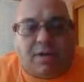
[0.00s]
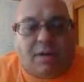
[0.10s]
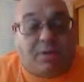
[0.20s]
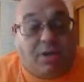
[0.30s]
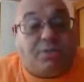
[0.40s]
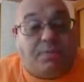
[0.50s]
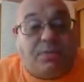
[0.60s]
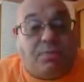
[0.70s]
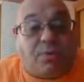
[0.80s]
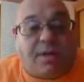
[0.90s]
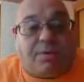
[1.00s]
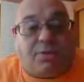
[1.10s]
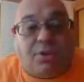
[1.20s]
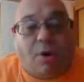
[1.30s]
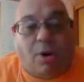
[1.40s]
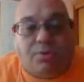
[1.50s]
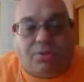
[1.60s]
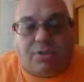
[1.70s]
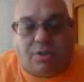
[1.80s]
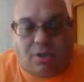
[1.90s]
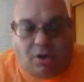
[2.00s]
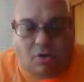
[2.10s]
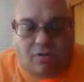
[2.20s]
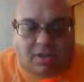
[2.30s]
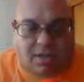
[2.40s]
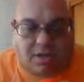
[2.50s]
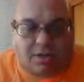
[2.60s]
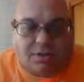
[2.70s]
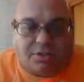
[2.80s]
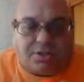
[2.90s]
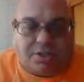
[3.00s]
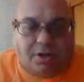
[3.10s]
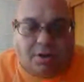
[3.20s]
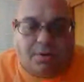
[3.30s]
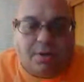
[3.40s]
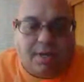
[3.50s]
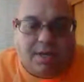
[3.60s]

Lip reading: ever. I mean, there's been some great duos over the years, going